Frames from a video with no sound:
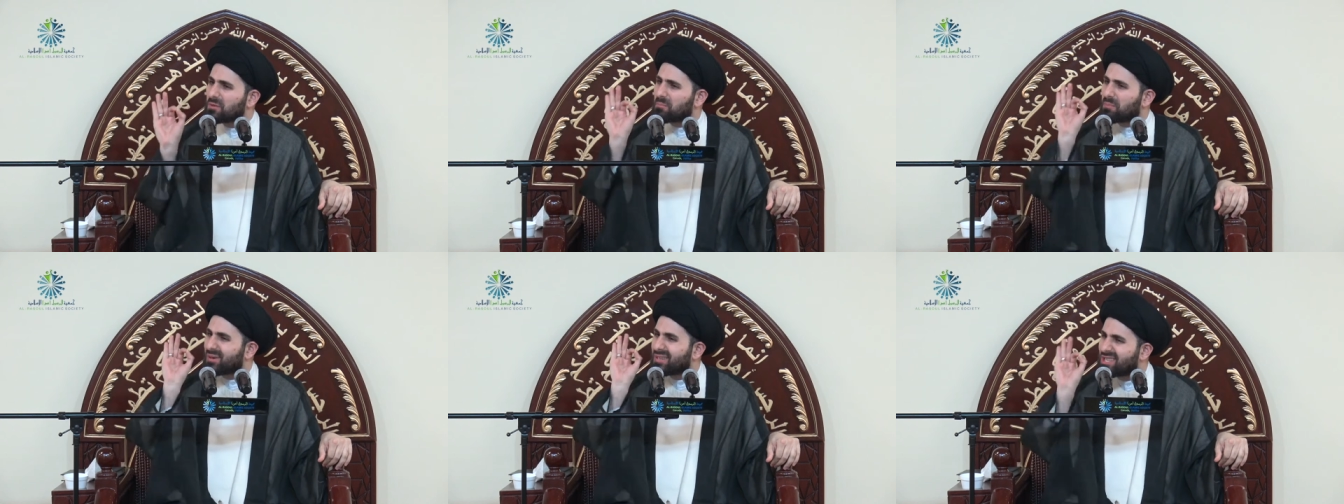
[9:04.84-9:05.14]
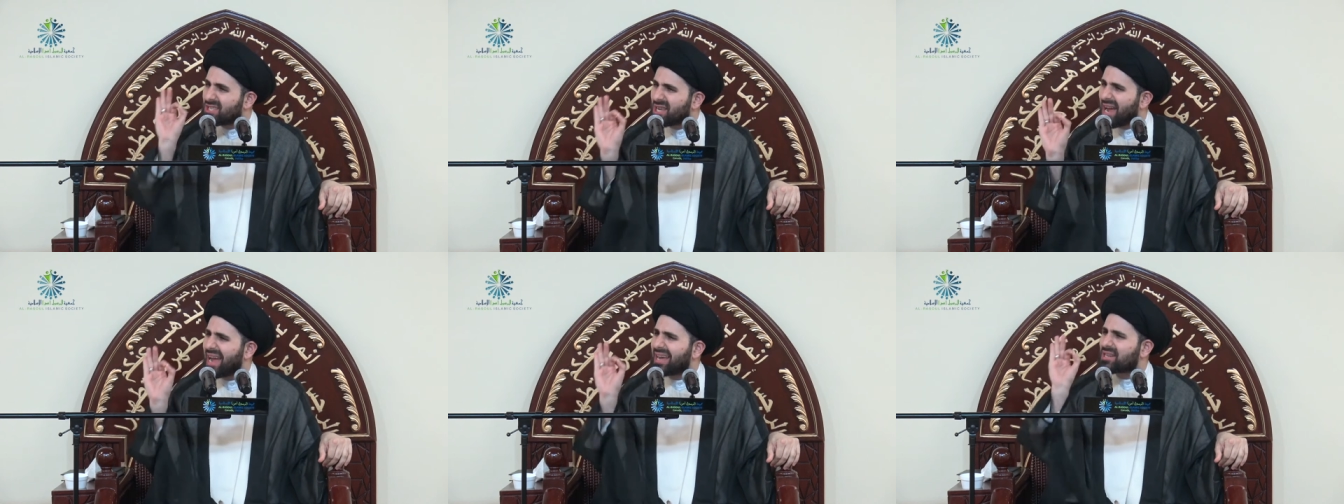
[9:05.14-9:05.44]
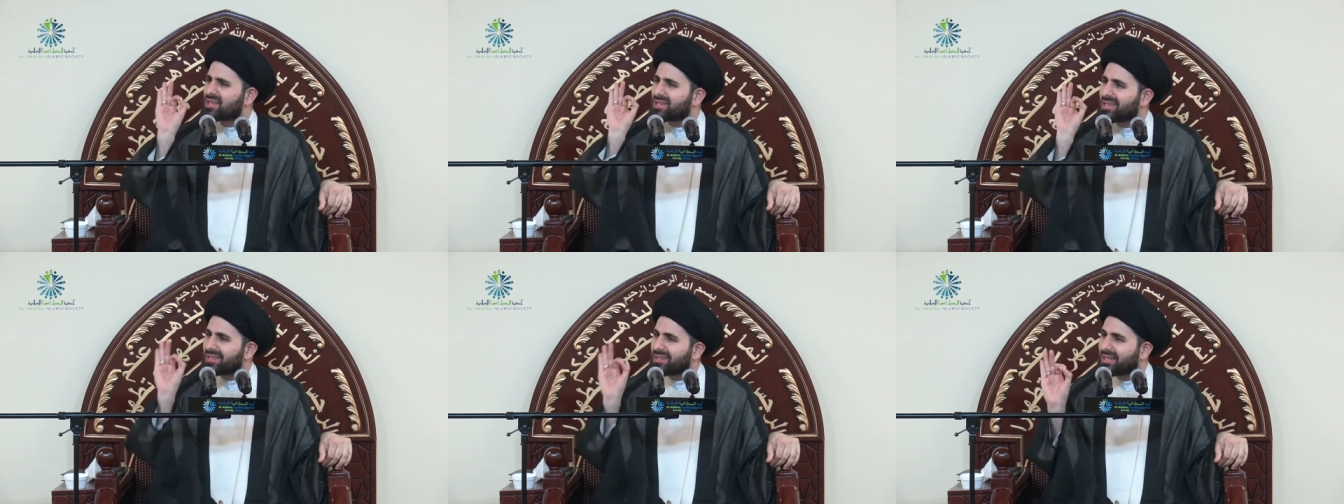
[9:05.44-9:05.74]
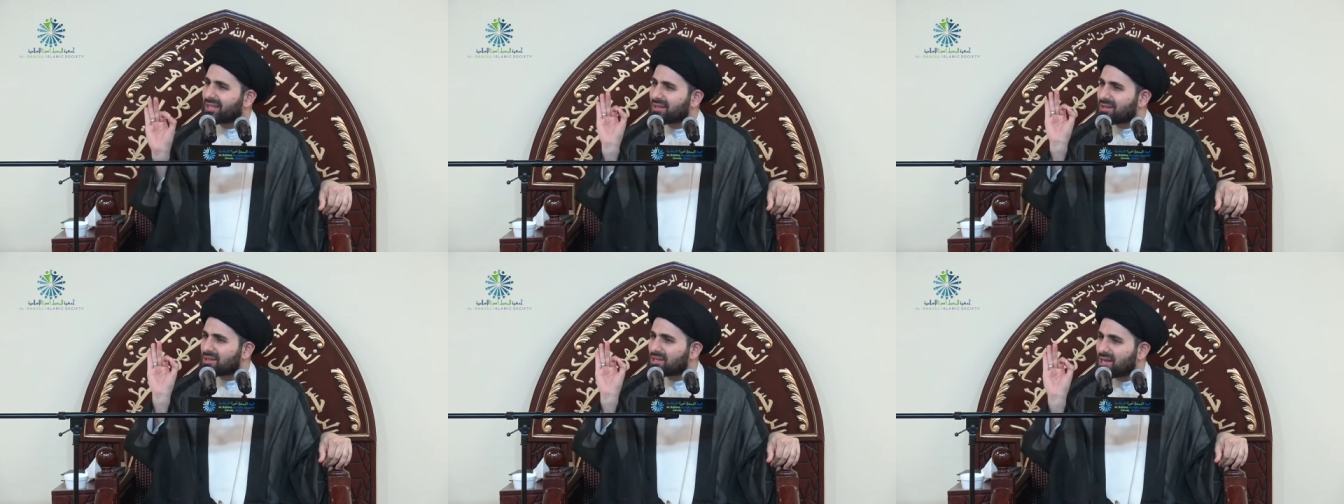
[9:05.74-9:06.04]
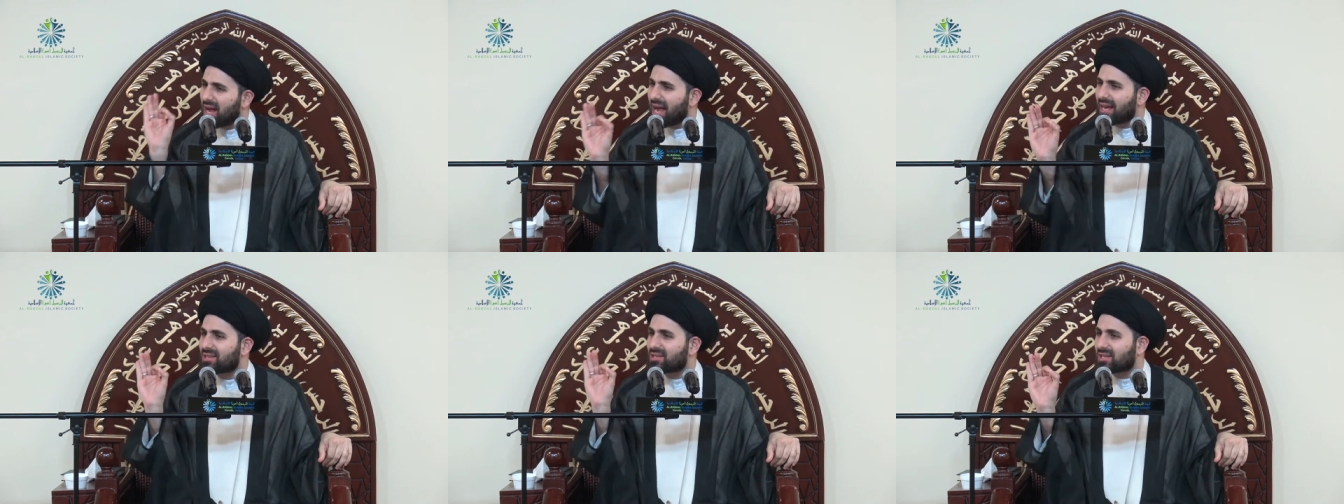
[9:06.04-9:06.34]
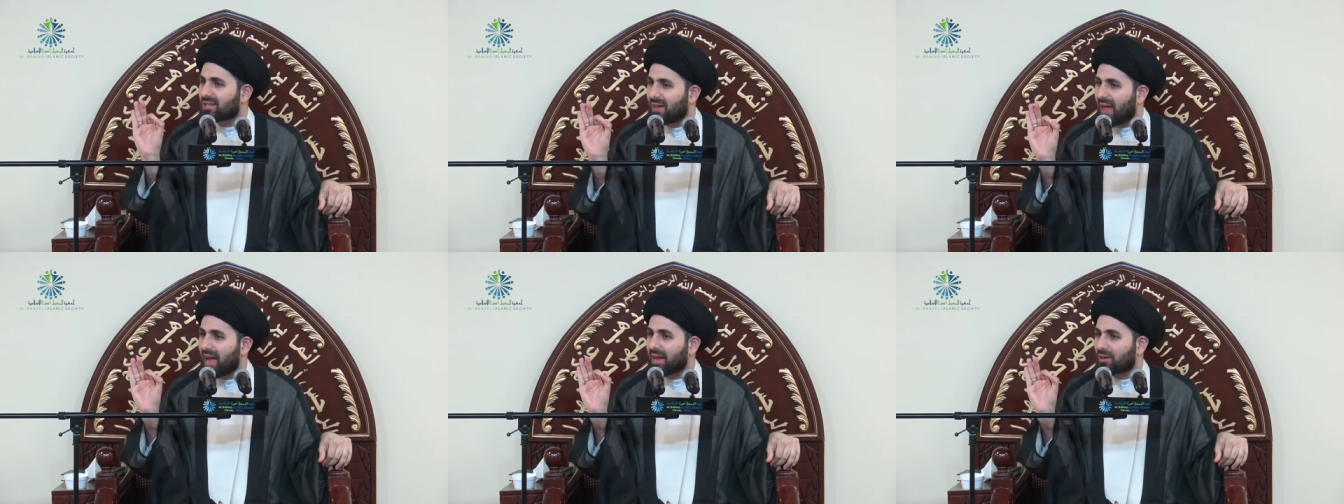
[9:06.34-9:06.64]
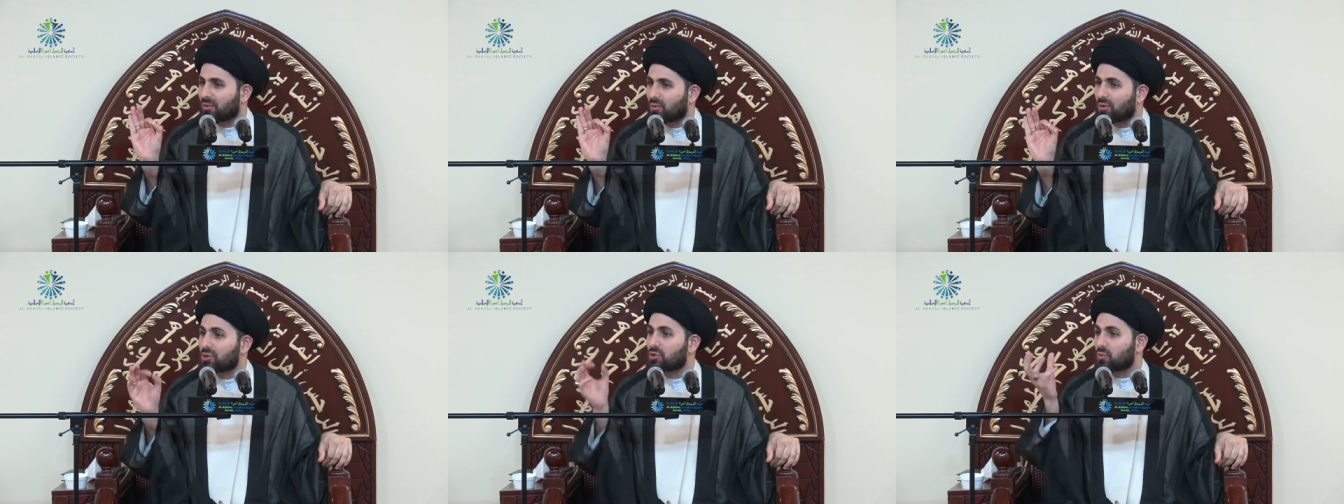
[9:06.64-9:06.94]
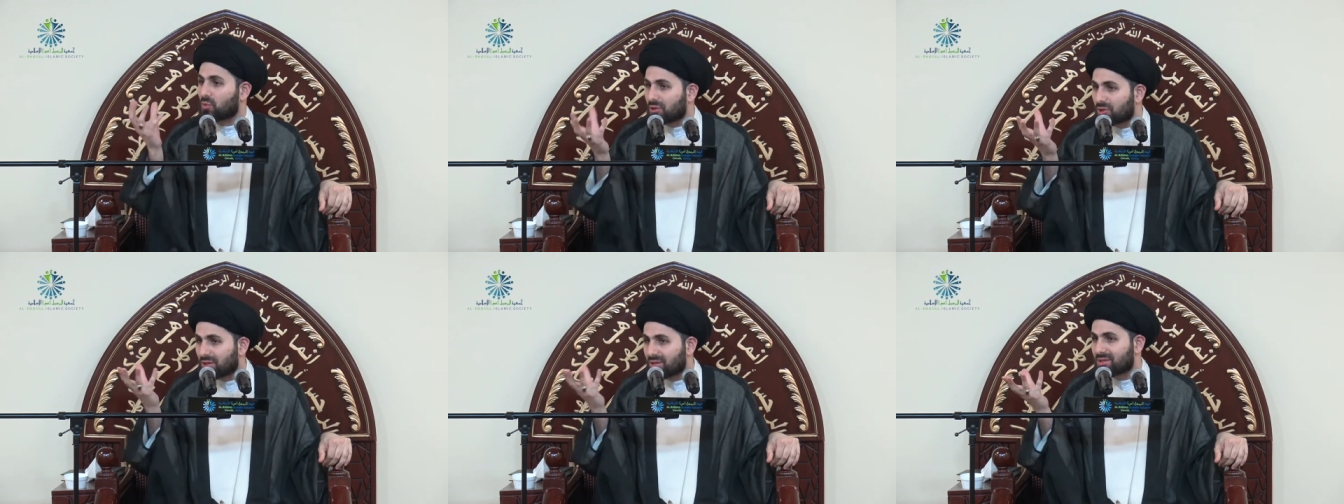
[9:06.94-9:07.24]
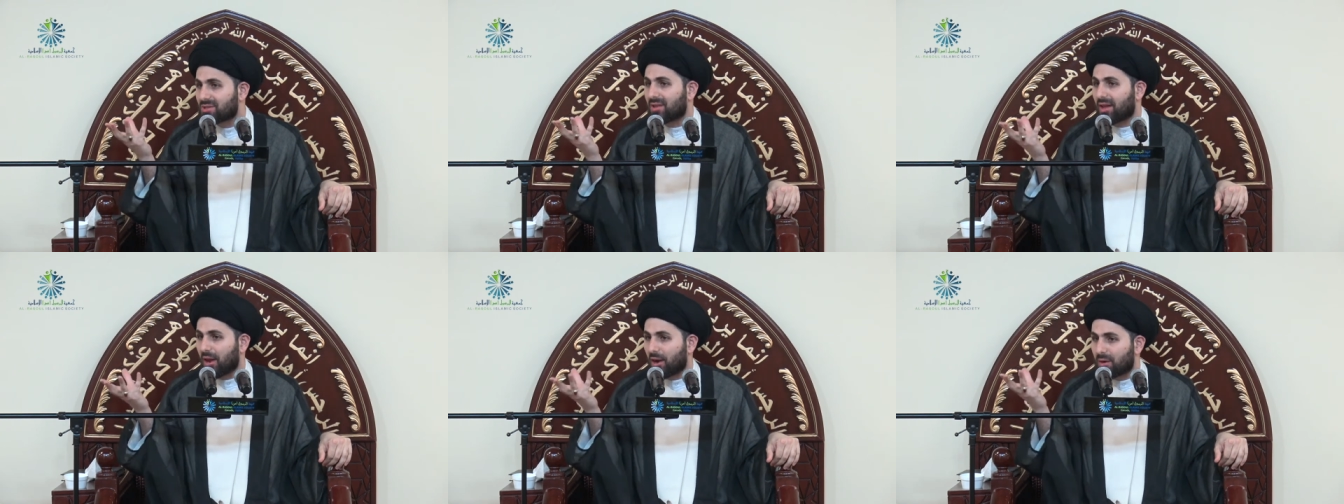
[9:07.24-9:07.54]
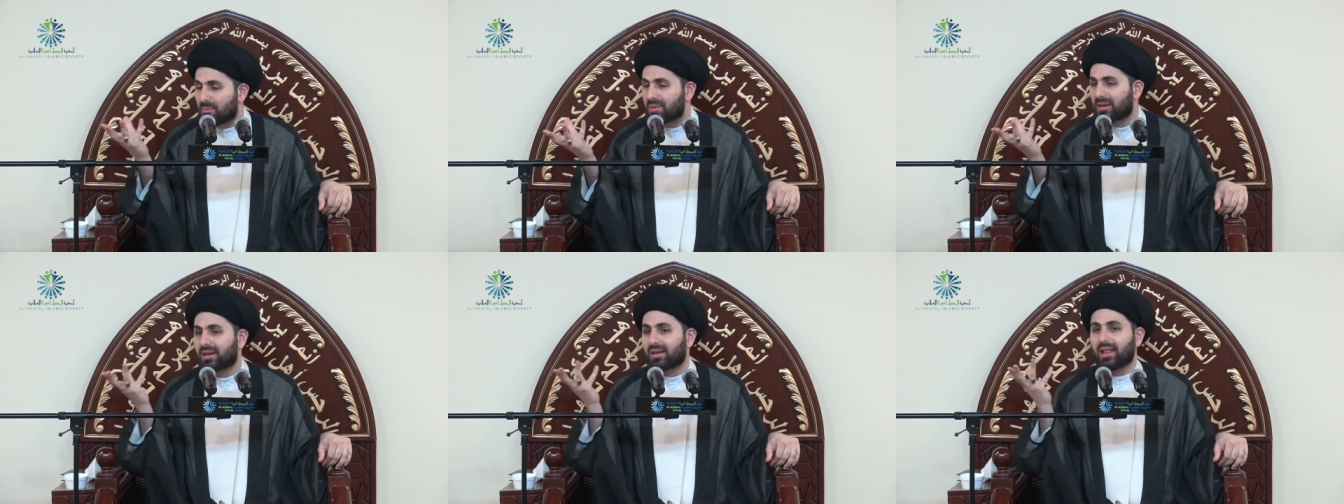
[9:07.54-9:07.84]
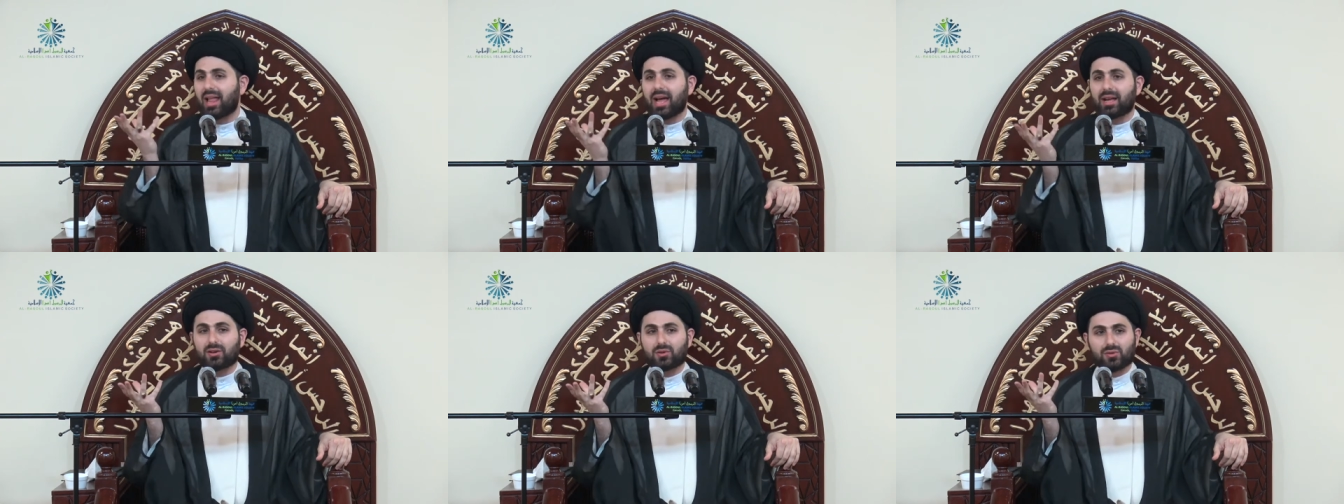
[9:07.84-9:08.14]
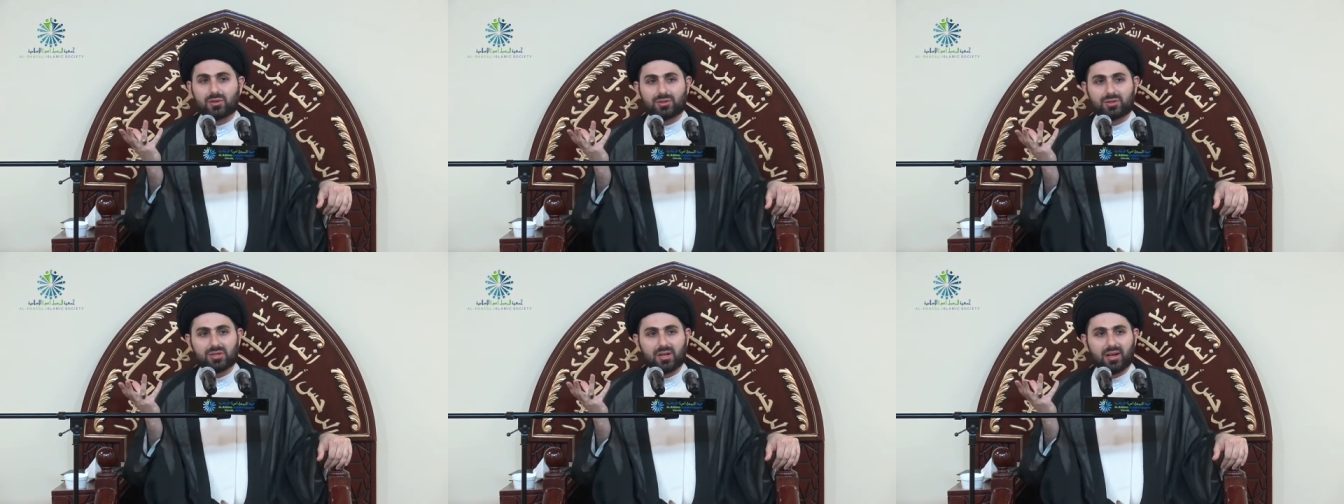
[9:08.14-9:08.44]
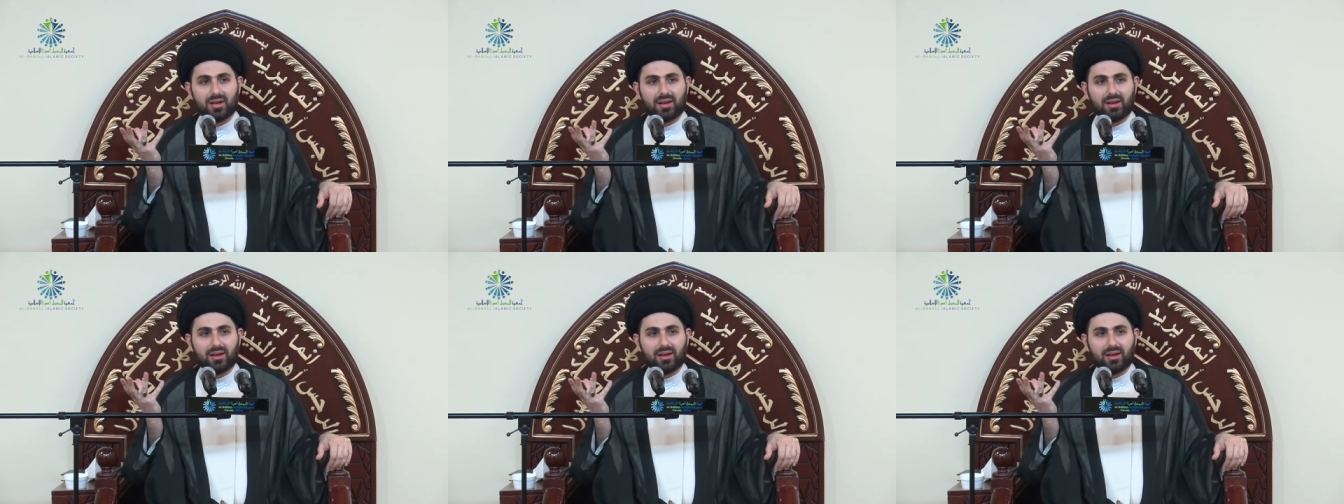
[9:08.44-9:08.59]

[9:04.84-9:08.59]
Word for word: precise and concise language, which is the Arabic language.